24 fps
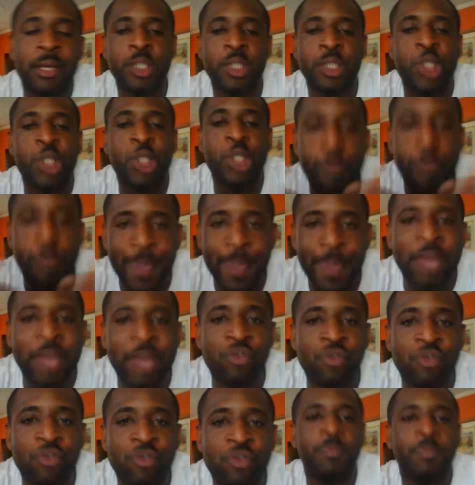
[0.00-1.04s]

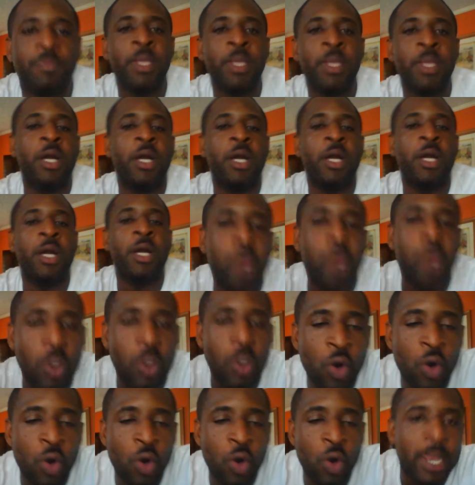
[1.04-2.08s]
spectrum of the
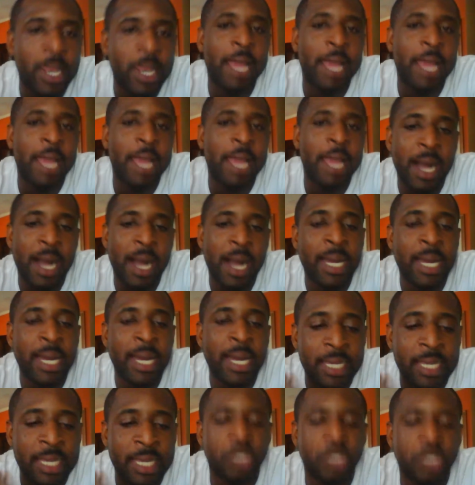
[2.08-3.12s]
online marketing
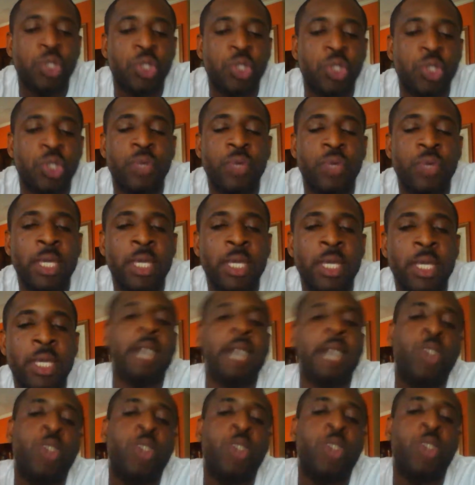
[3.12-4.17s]
industry. And
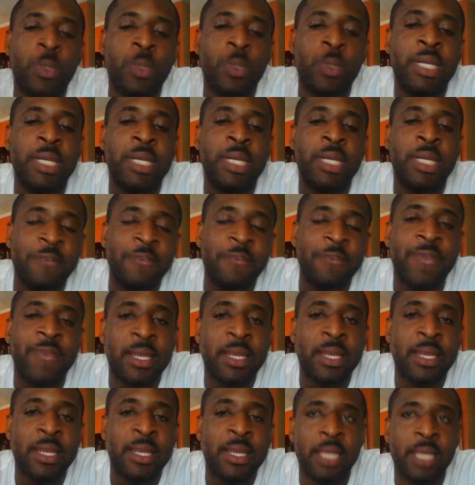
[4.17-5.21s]
so I will leave that
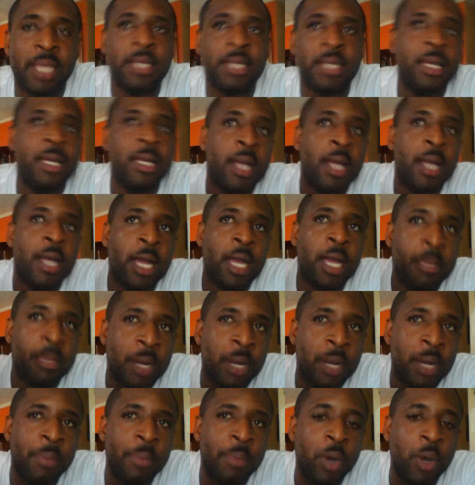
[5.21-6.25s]
link I am
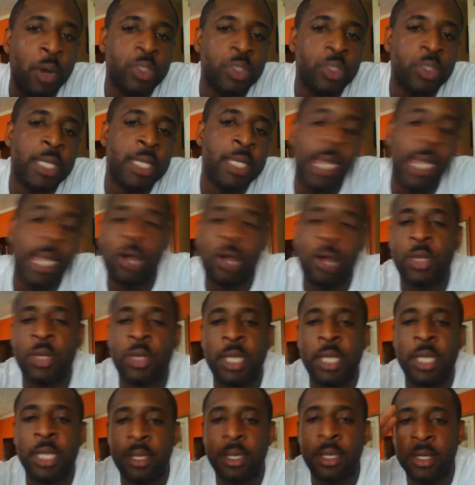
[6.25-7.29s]
about to get out of
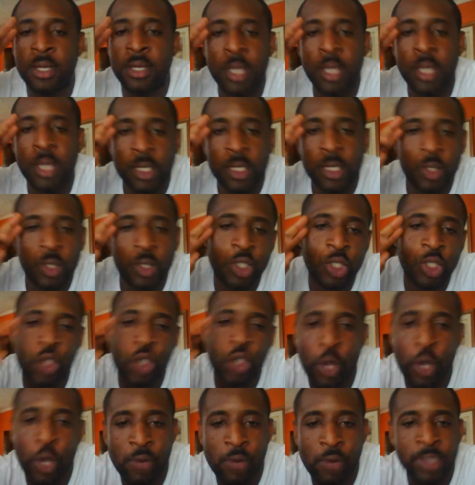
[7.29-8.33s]
here to
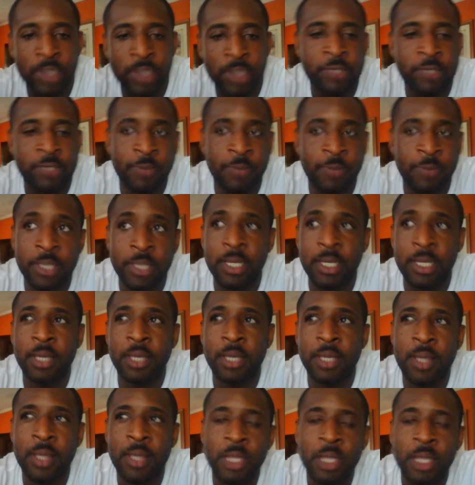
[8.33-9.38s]
enjoy the rest of my day.
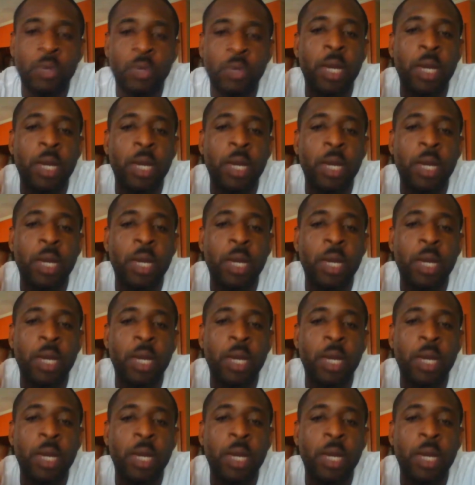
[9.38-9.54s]
You